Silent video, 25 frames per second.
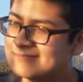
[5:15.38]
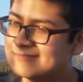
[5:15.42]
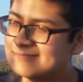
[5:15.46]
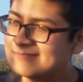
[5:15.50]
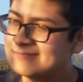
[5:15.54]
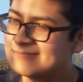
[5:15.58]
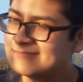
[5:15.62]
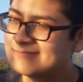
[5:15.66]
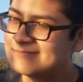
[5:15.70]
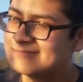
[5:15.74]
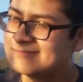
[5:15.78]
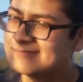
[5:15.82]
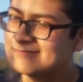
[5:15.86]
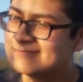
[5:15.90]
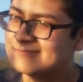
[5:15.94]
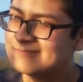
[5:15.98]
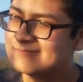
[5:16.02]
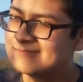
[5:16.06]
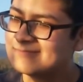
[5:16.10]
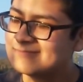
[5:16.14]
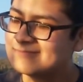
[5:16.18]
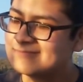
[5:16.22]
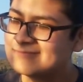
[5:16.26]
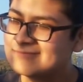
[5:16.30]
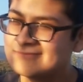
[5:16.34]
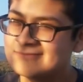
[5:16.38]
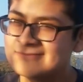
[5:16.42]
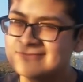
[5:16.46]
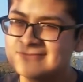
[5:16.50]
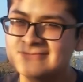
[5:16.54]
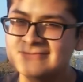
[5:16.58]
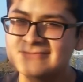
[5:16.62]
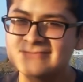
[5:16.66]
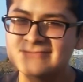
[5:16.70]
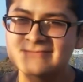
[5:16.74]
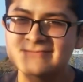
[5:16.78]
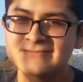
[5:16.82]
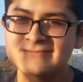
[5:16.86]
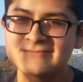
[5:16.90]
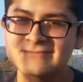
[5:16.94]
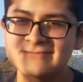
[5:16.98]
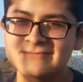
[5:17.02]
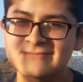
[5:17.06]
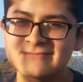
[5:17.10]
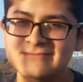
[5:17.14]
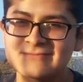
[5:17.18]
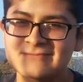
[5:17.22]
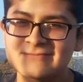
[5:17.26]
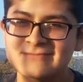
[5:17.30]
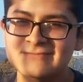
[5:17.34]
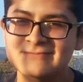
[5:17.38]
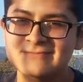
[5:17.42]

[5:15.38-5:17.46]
[no speech]